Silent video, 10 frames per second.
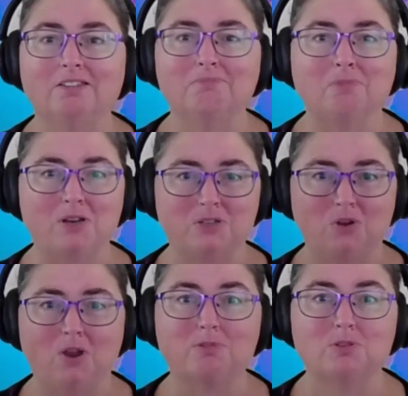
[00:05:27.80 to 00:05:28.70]
my
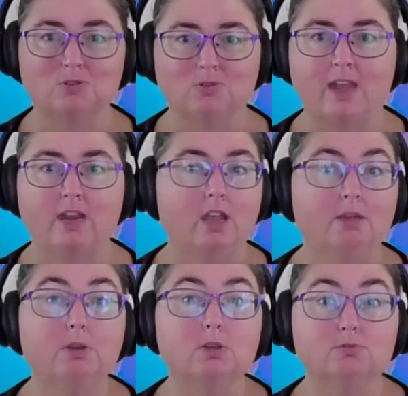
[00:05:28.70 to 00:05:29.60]
time to do that."
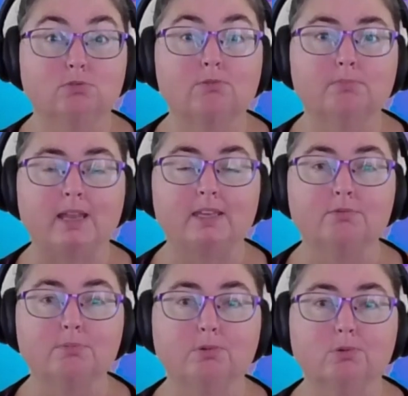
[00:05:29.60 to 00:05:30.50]
Because re
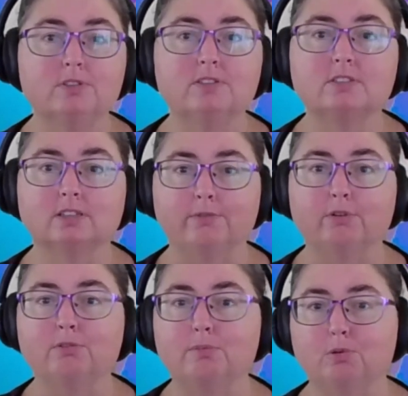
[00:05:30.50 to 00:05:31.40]
making reports,
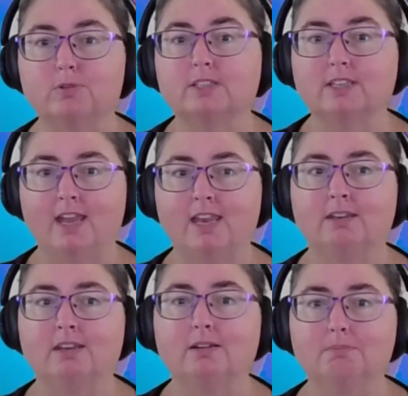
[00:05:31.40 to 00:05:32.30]
delivering reports
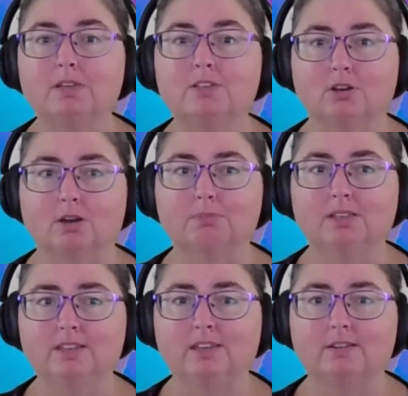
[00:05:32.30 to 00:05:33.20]
can be a
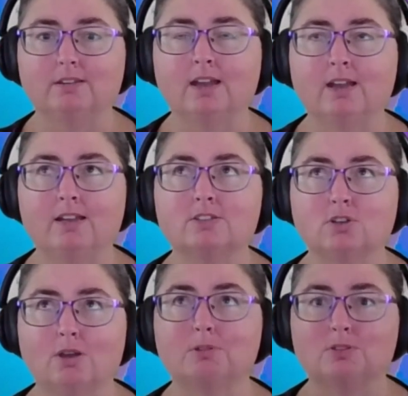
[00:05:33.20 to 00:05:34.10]
timely thing, a
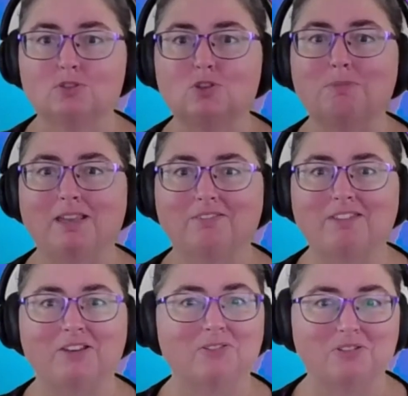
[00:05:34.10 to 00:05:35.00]
time consuming
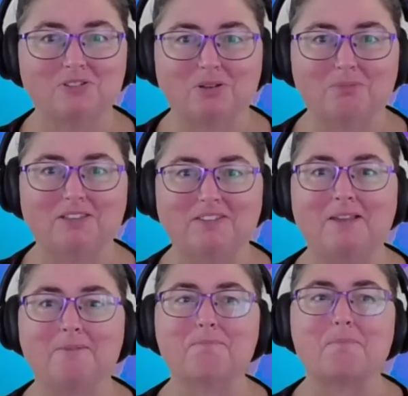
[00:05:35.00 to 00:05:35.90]
thing, not a timely
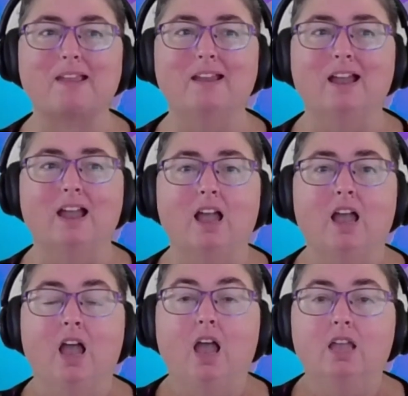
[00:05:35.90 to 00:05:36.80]
thing.
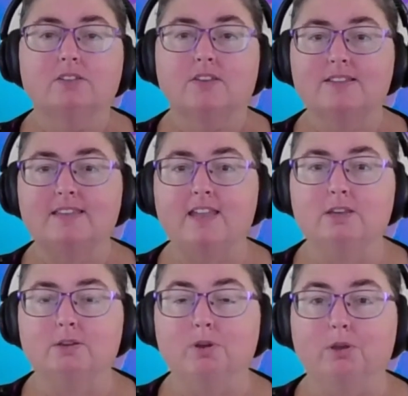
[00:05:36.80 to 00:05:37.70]
So that's how
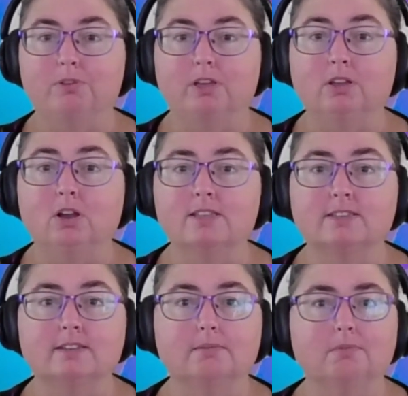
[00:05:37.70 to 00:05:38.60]
you can work with your
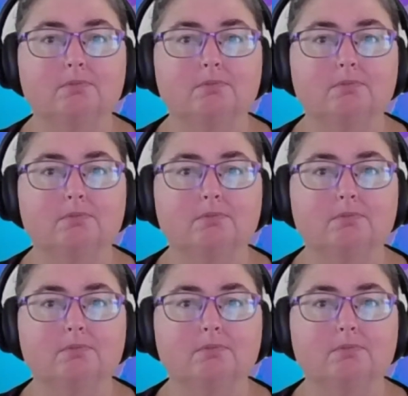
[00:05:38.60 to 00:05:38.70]
clients.